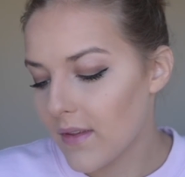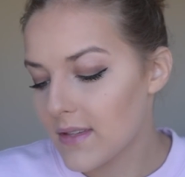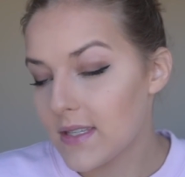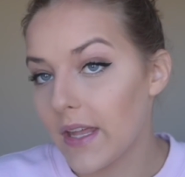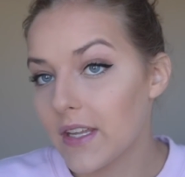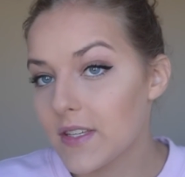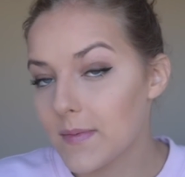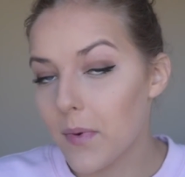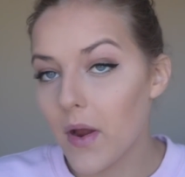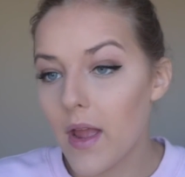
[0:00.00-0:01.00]
setting
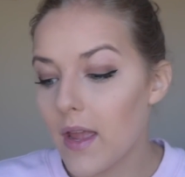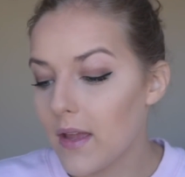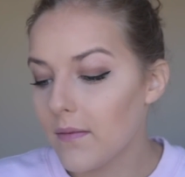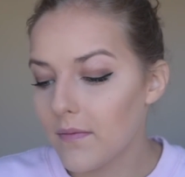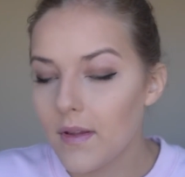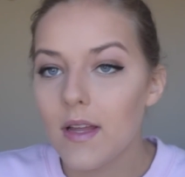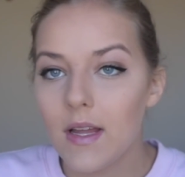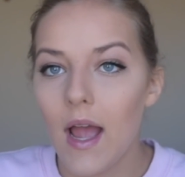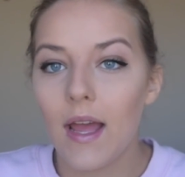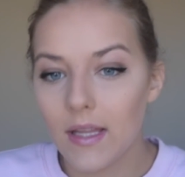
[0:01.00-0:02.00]
spray.
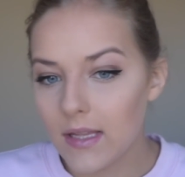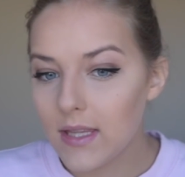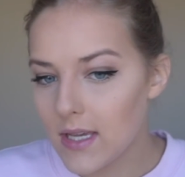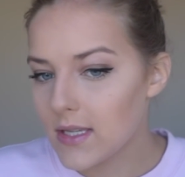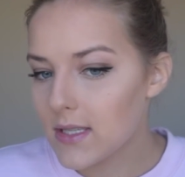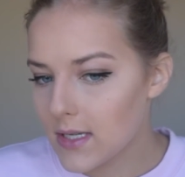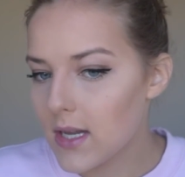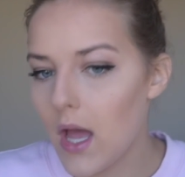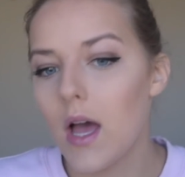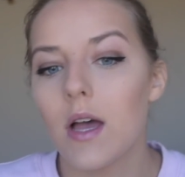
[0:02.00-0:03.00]
I like this
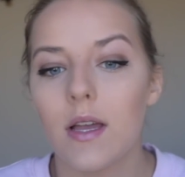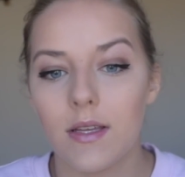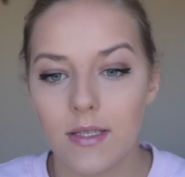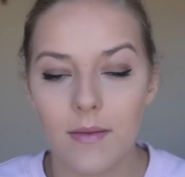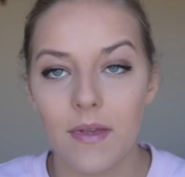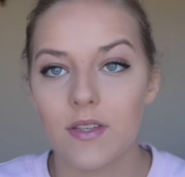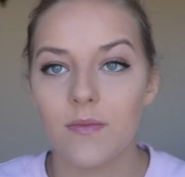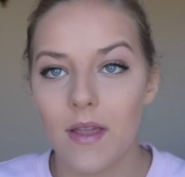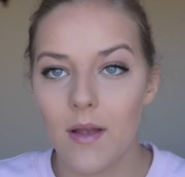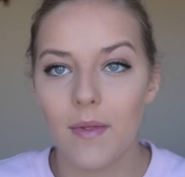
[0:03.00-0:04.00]
because it makes your
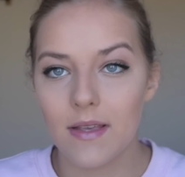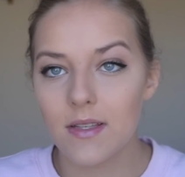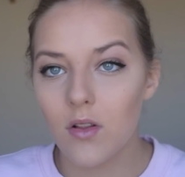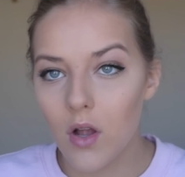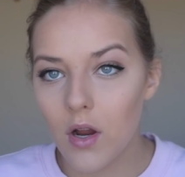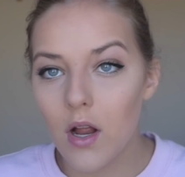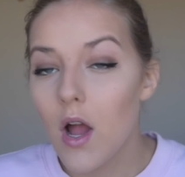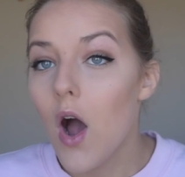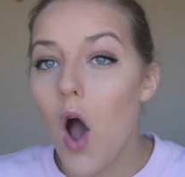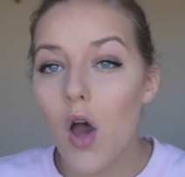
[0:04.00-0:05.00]
makeup last a little longer.
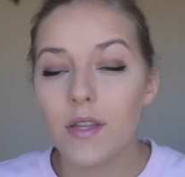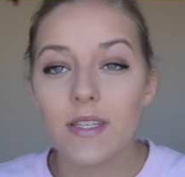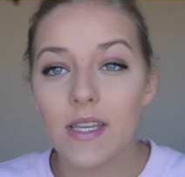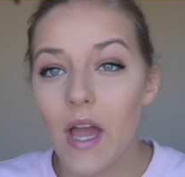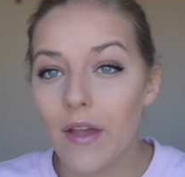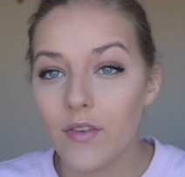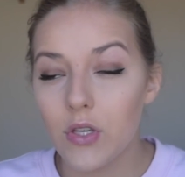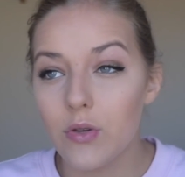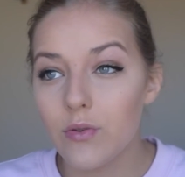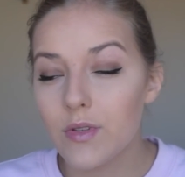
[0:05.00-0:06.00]
Honestly, I've
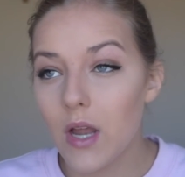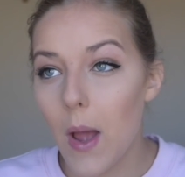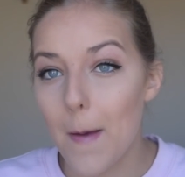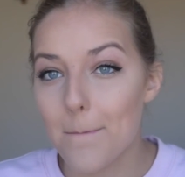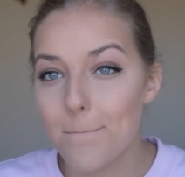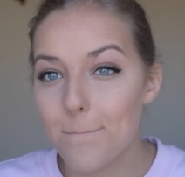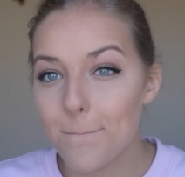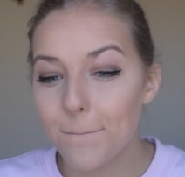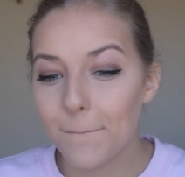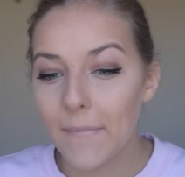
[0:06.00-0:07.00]
used
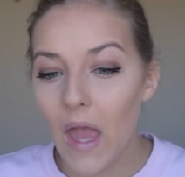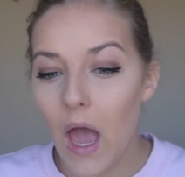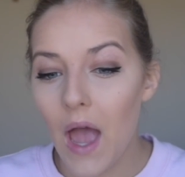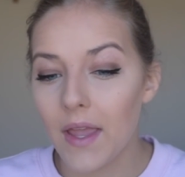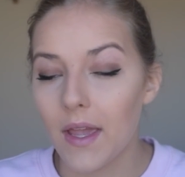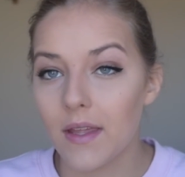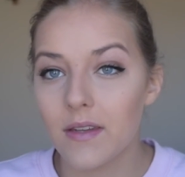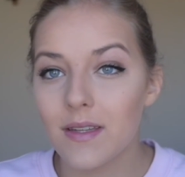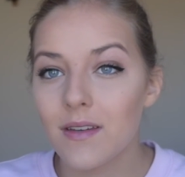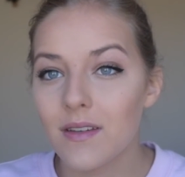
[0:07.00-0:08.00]

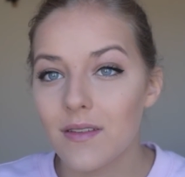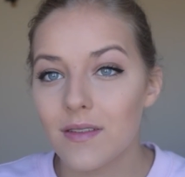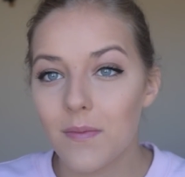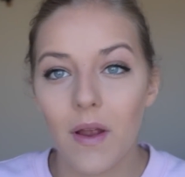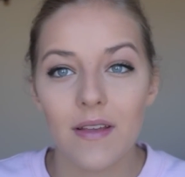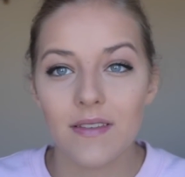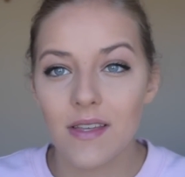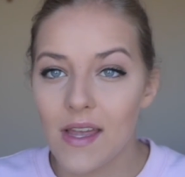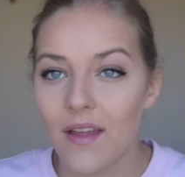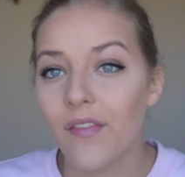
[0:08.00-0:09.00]
high-end
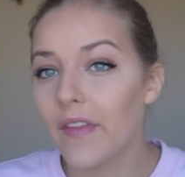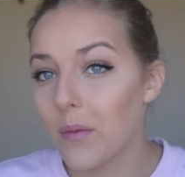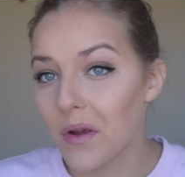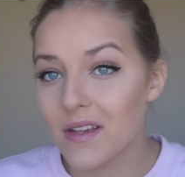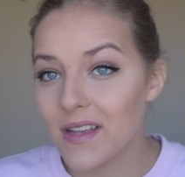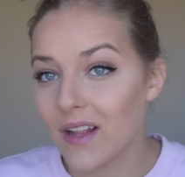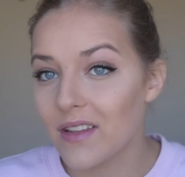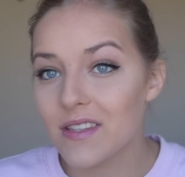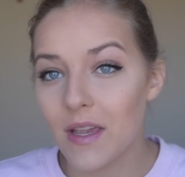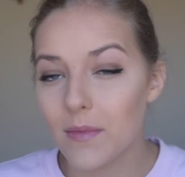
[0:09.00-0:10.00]
sprays and they work exactly
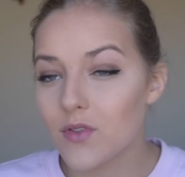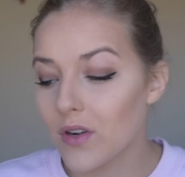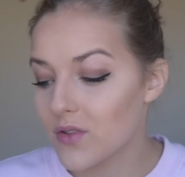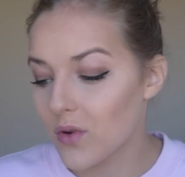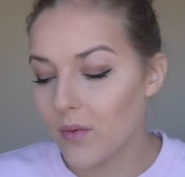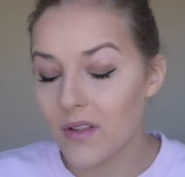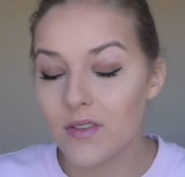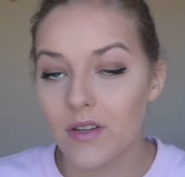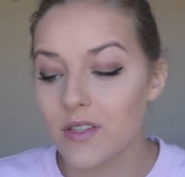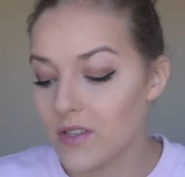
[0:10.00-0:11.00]
the same as drugstore ones,
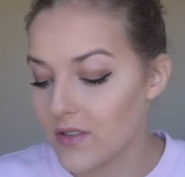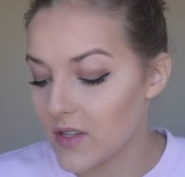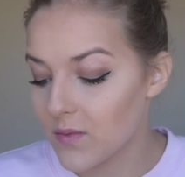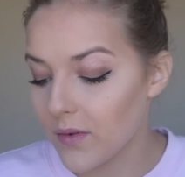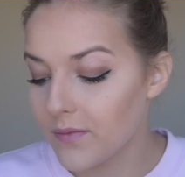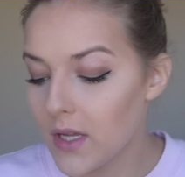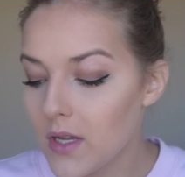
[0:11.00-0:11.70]
so I just use this one.